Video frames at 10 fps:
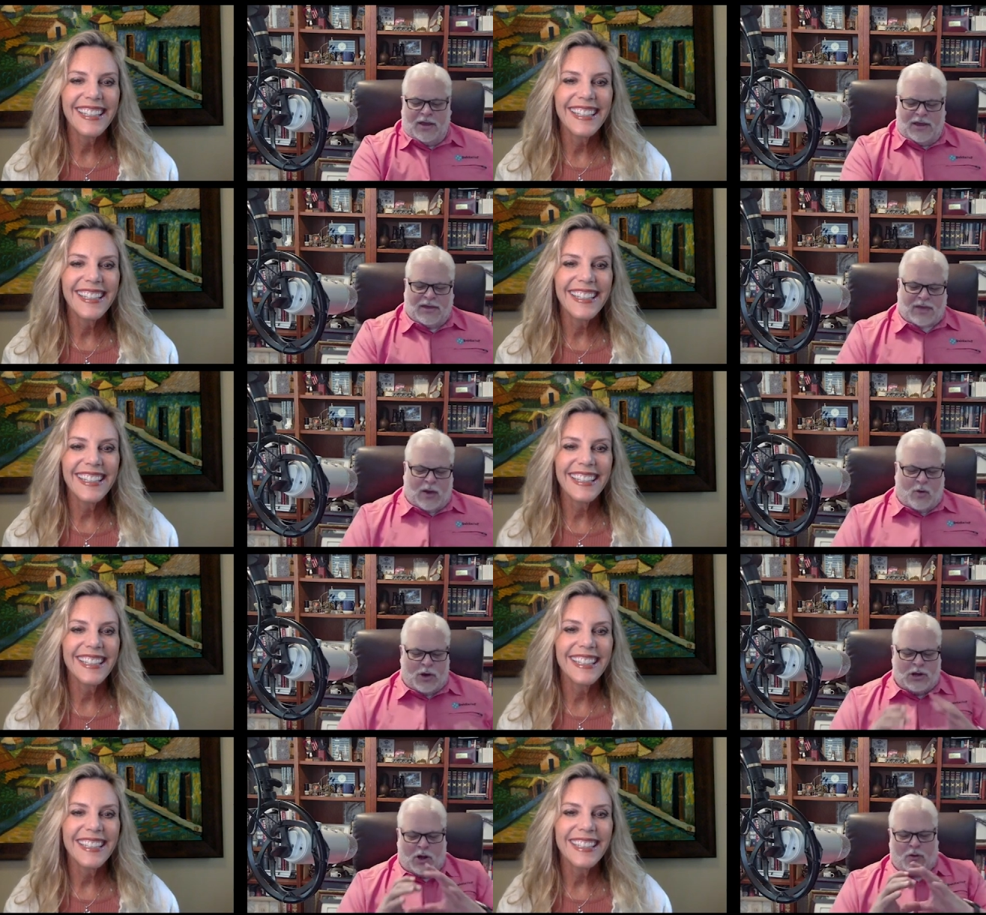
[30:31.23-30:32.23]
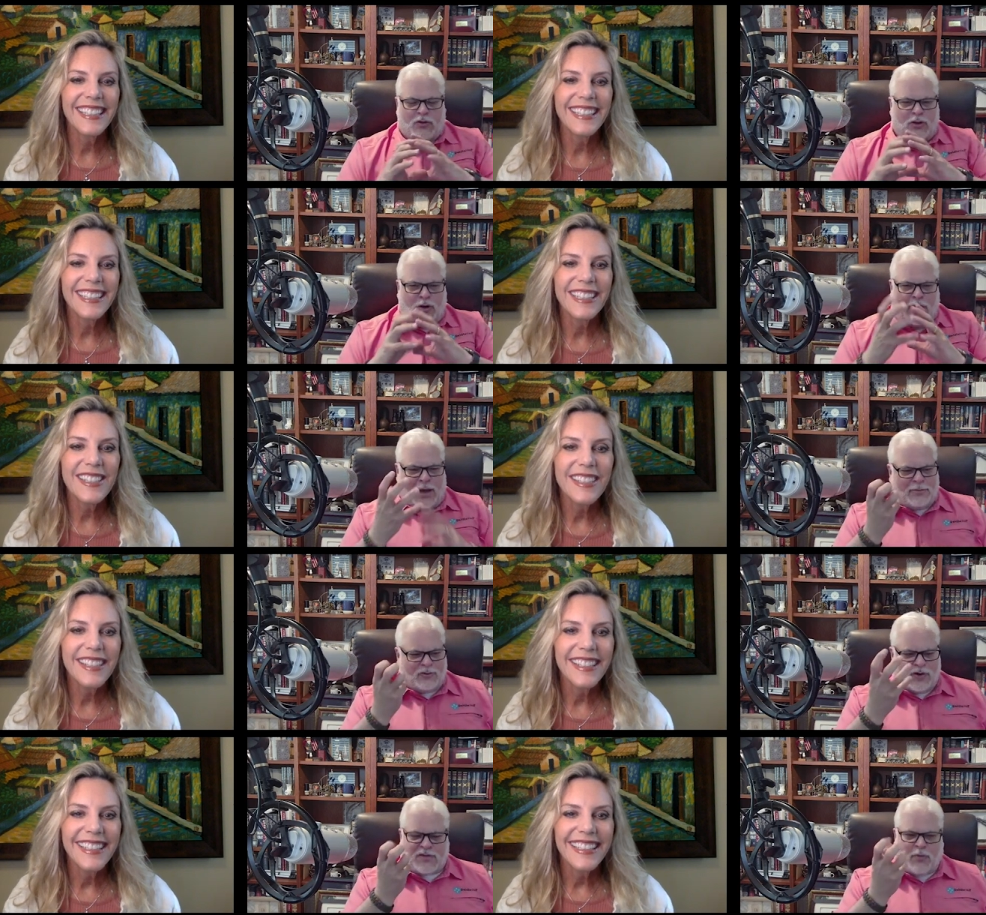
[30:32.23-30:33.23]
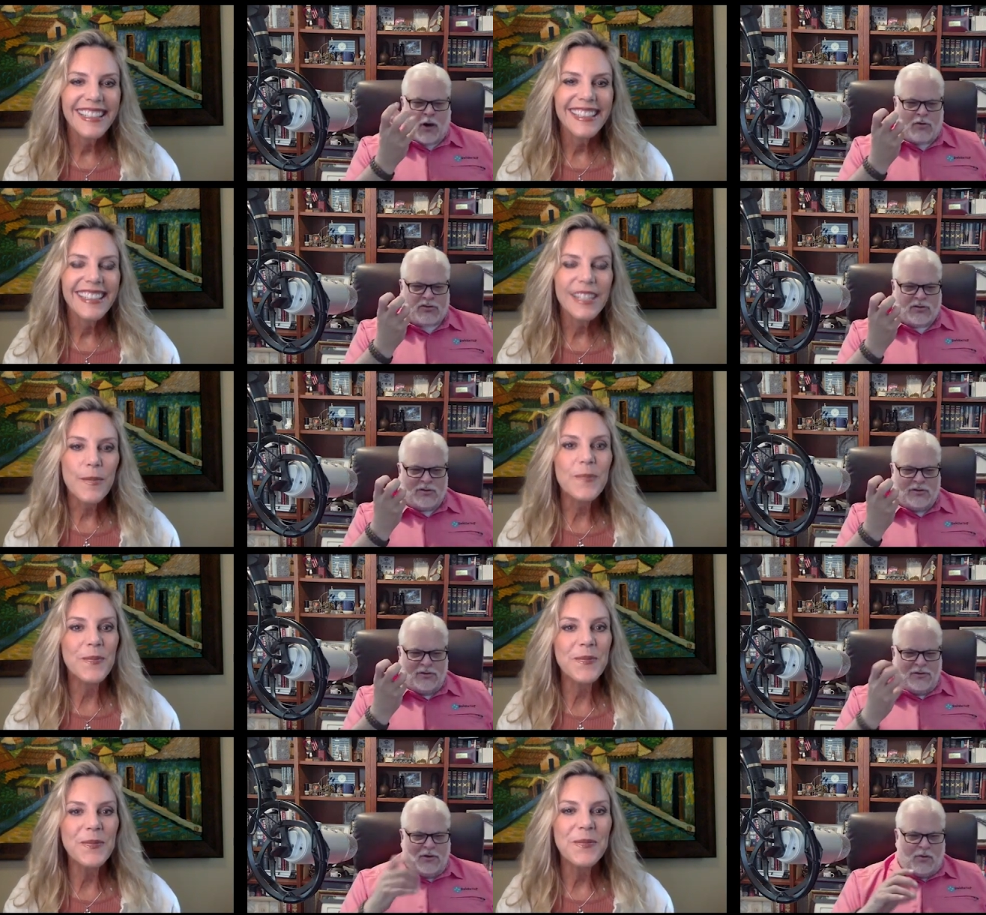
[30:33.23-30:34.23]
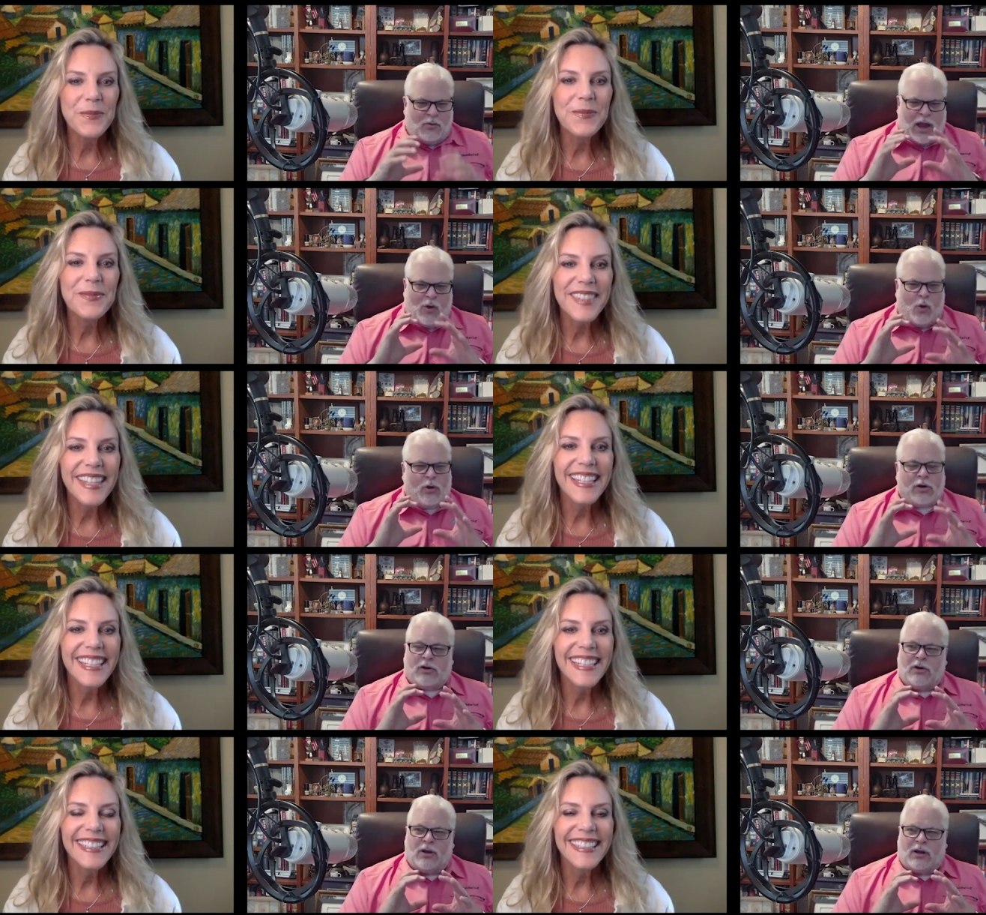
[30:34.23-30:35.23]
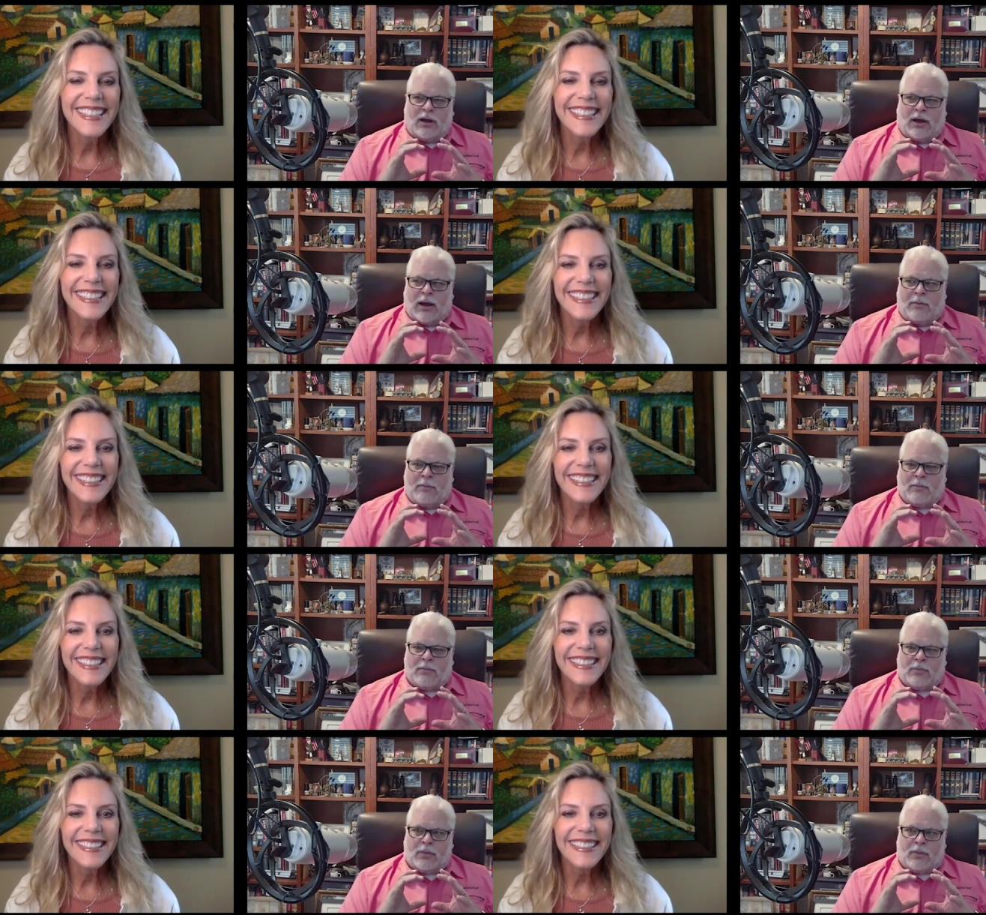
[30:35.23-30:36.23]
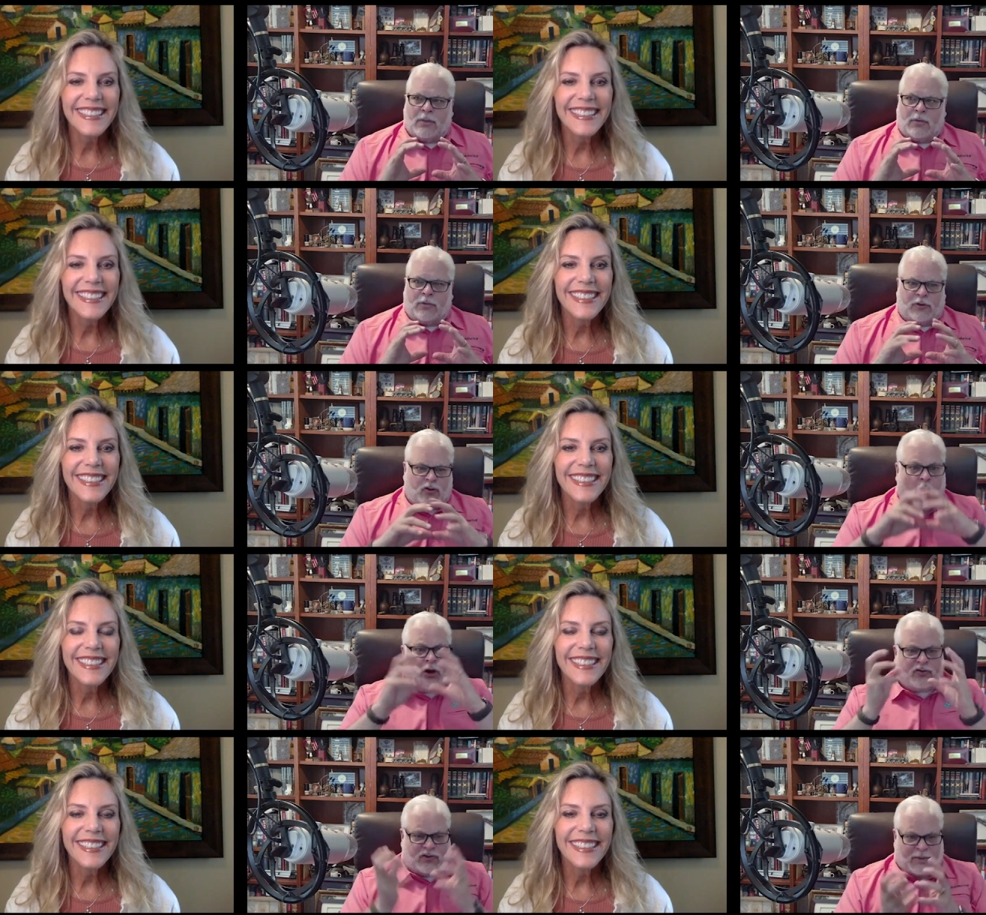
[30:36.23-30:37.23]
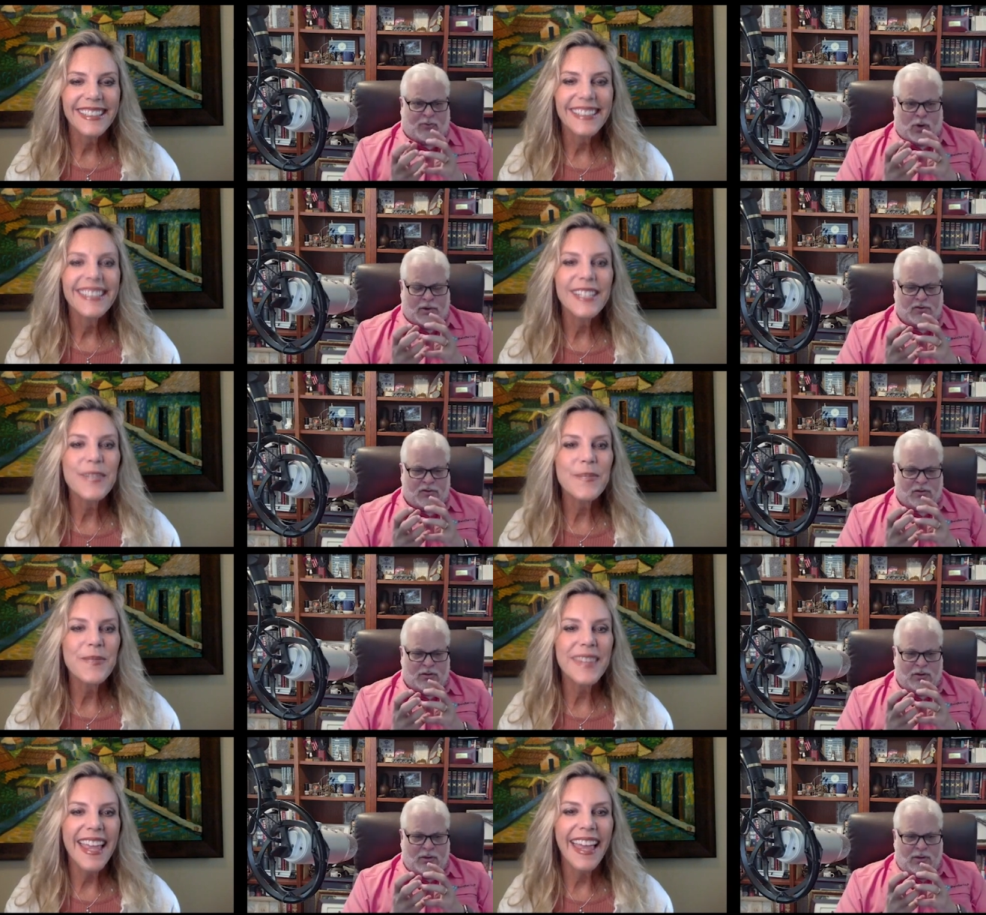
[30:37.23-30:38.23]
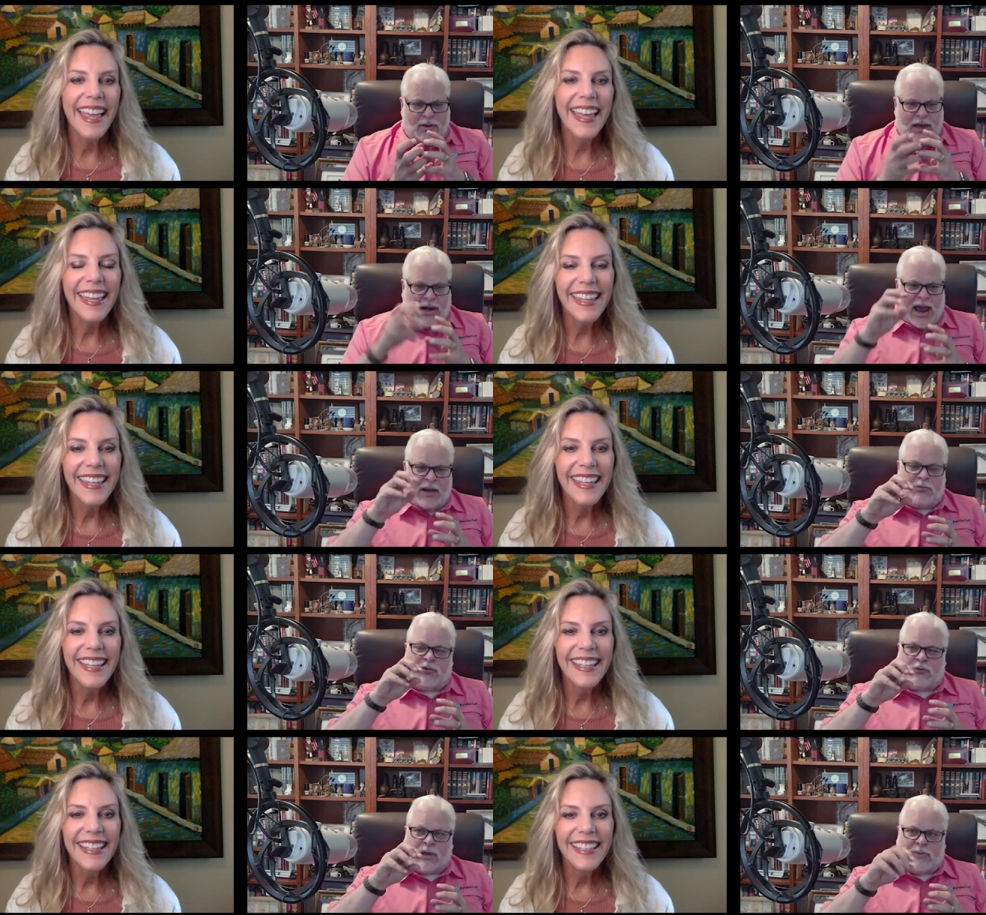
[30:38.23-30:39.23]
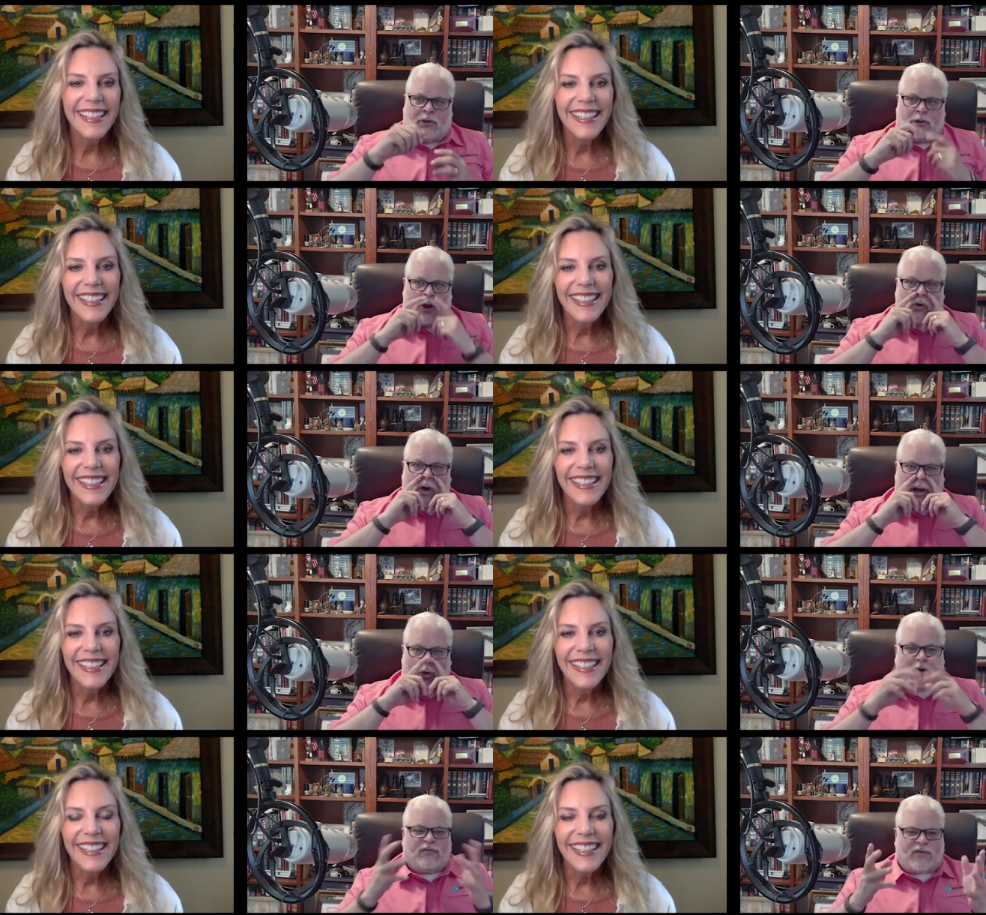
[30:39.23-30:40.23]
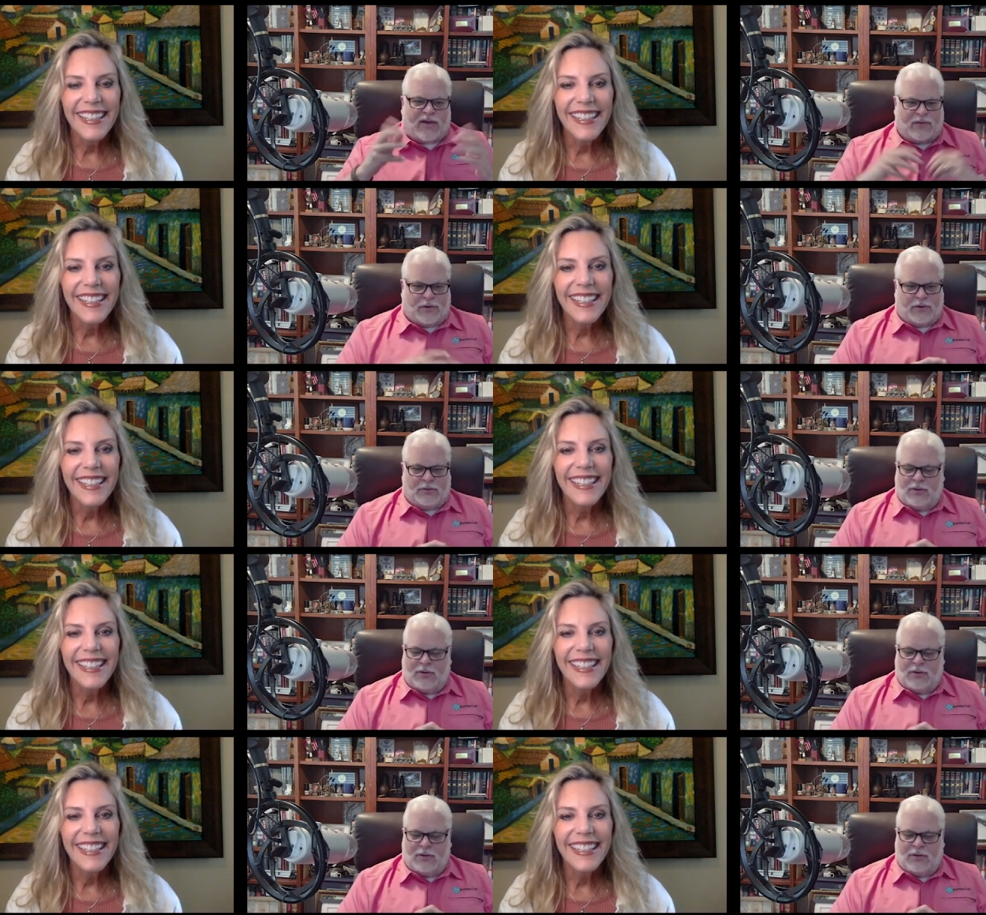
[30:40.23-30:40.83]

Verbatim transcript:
Speaker 1: is I, you know, those little um, stress balls. Mm-hmm. I ordered um, the heart shaped ones, yeah. and I had to put the Relate Well logo on. I ordered 500,